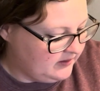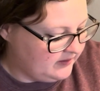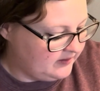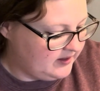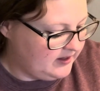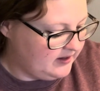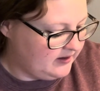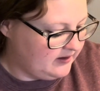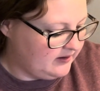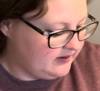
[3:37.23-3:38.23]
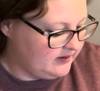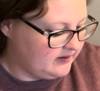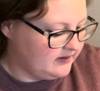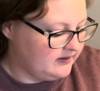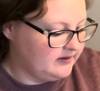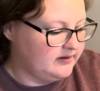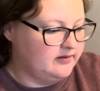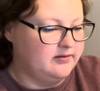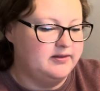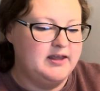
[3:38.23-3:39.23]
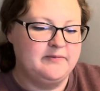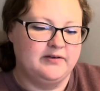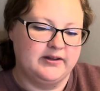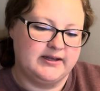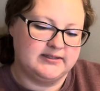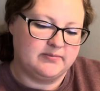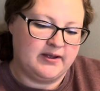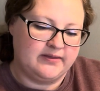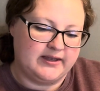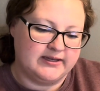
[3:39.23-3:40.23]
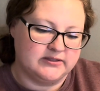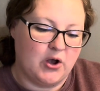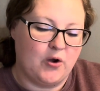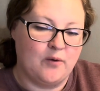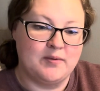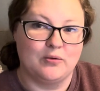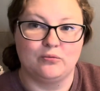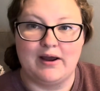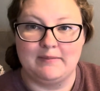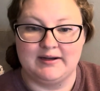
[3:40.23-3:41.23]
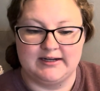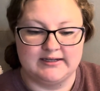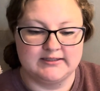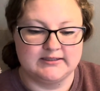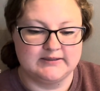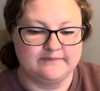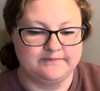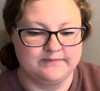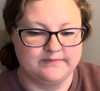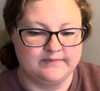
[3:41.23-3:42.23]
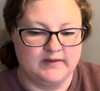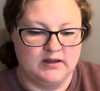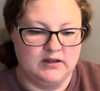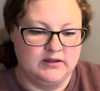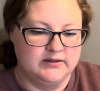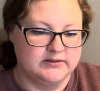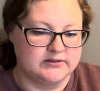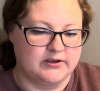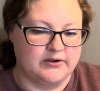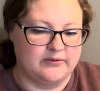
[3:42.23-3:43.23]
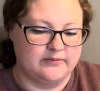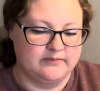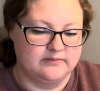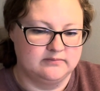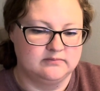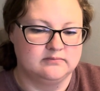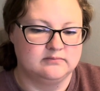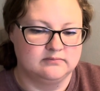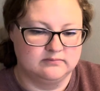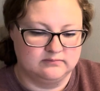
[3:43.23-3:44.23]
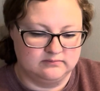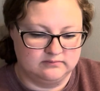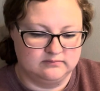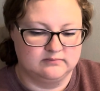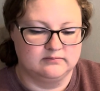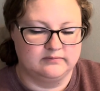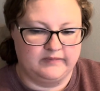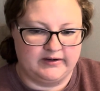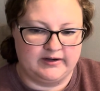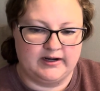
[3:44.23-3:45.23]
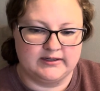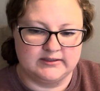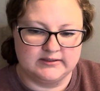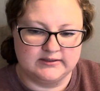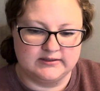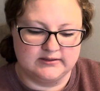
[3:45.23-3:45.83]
The theme for this month is home remedies. So very nice.